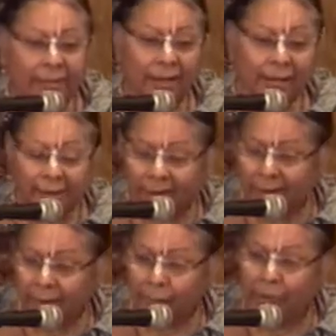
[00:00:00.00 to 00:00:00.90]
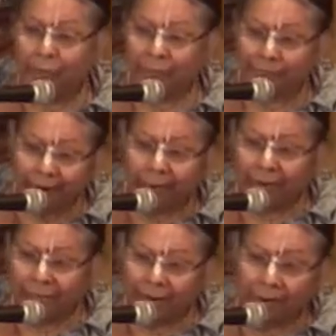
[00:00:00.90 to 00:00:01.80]
then, for a very,
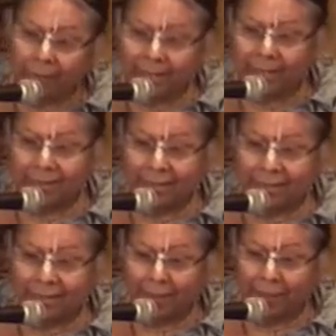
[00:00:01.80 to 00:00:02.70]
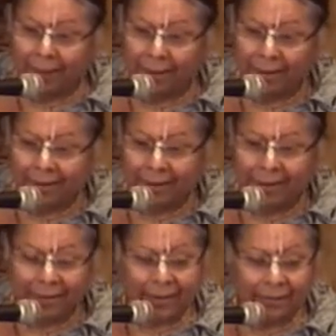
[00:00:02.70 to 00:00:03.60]
very materialistic mind,
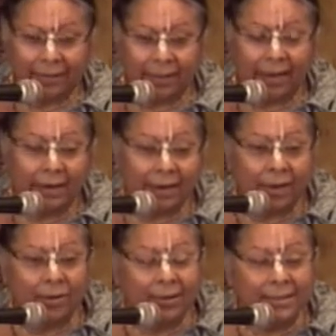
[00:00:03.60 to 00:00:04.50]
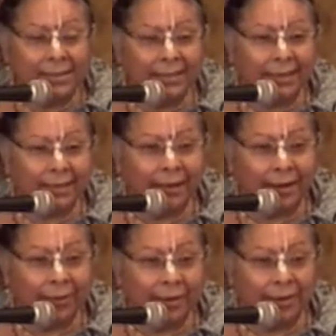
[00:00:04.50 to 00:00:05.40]
they think, not only is he getting
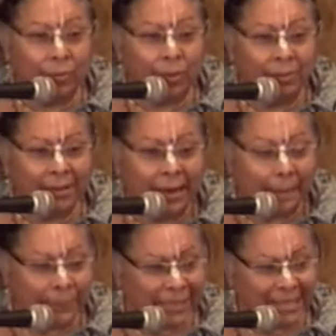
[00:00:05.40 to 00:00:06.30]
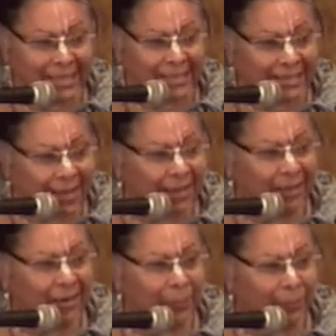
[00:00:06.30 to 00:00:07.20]
angry at a woman, but he's sucking her